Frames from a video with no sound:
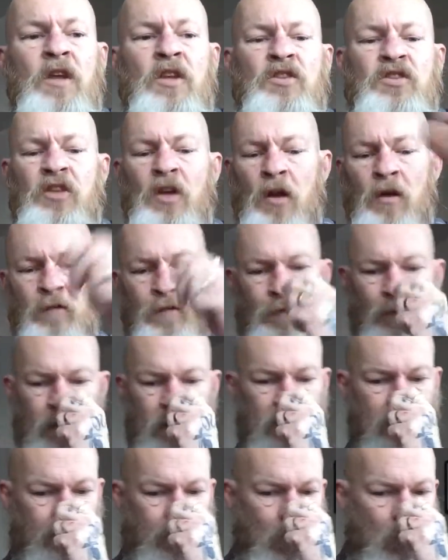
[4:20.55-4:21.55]
So
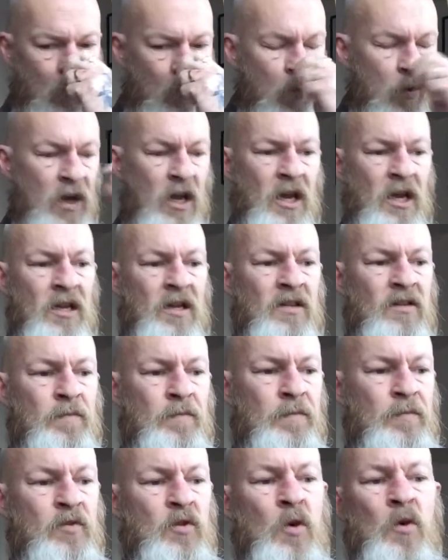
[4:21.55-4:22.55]
first of all, we're going to
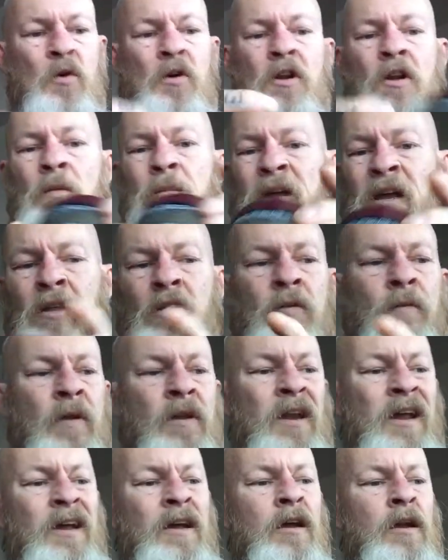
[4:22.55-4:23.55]
talking about them.
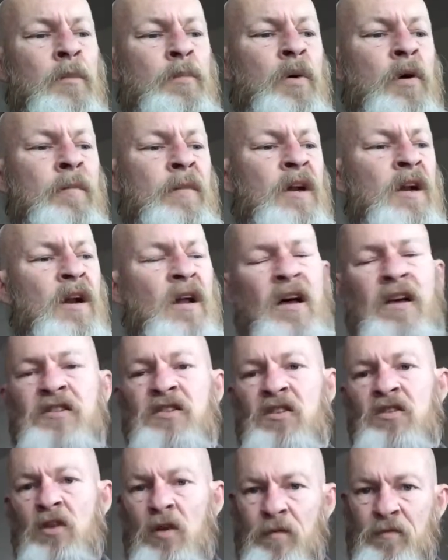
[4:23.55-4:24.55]
Now I'm going to put my
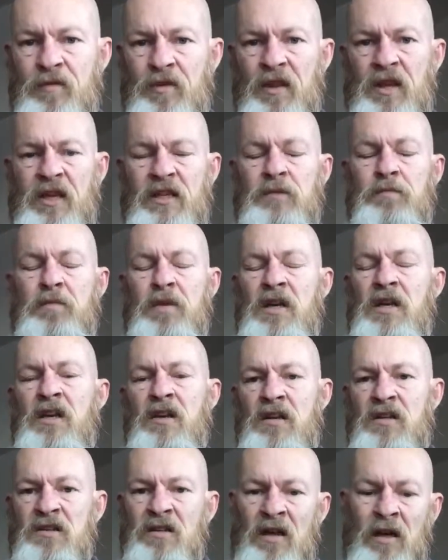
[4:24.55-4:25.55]
glasses on for this
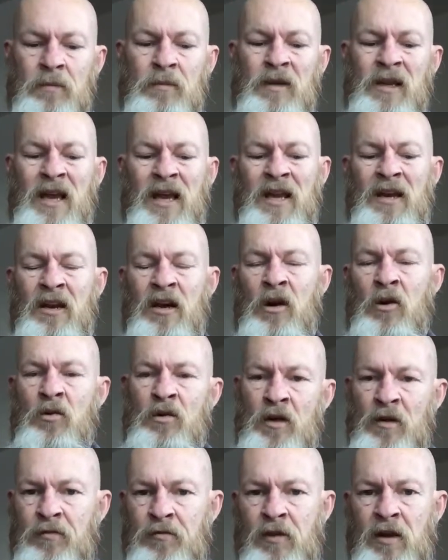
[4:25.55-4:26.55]
because I'm getting
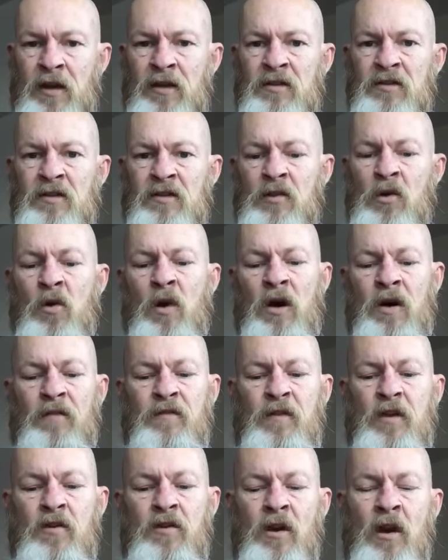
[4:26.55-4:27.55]
old. I've written quite a
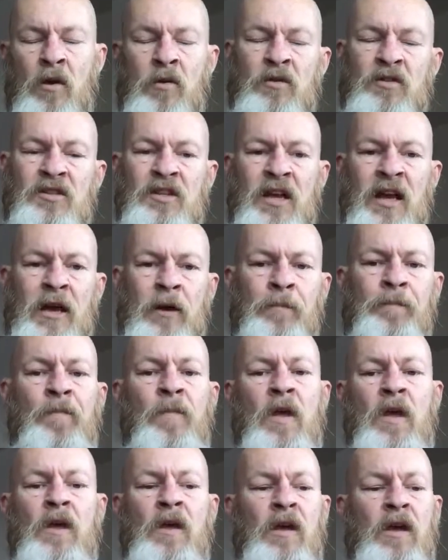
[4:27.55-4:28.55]
few notes
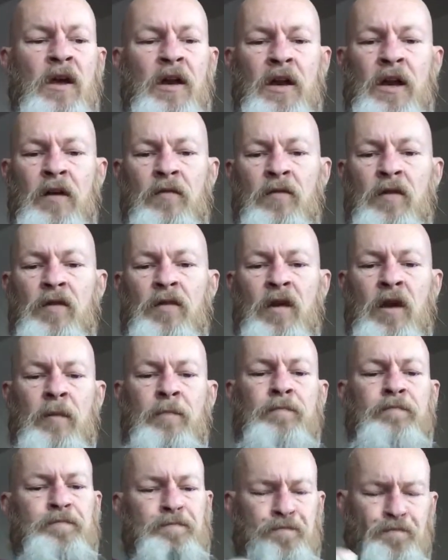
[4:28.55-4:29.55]
down and
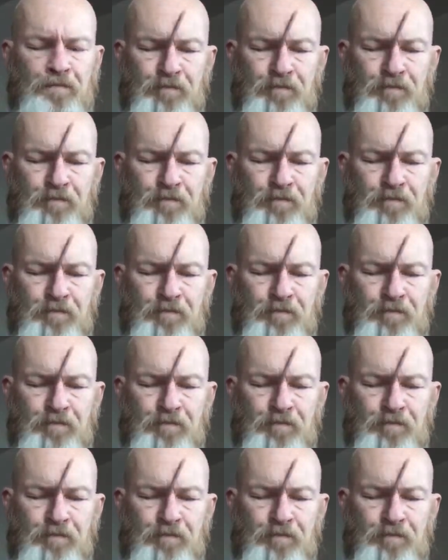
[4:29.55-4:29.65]
everything.